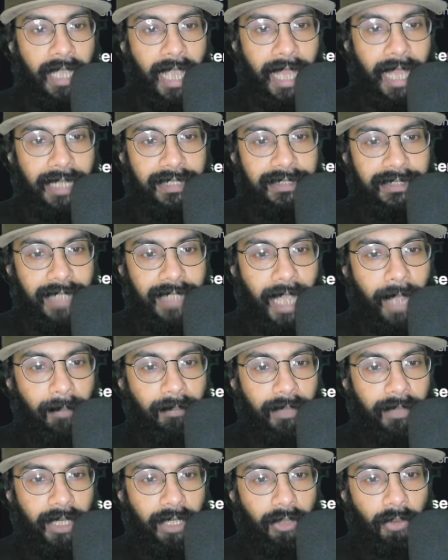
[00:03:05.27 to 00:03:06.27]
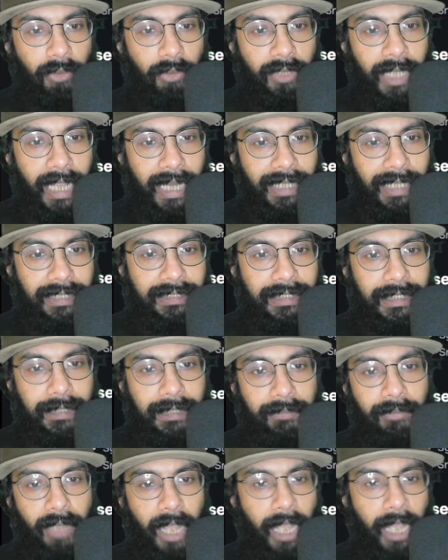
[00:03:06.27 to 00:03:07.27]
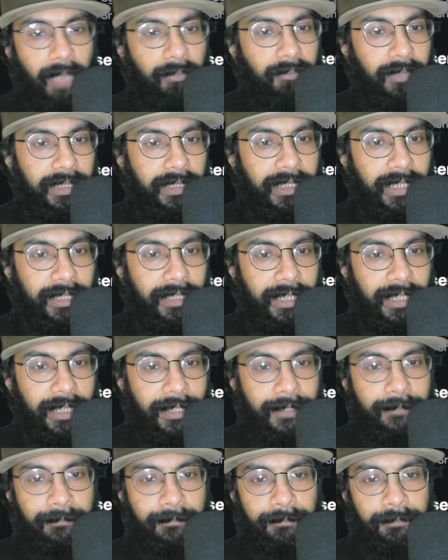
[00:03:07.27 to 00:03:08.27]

And Snapdragon 835 MediaTek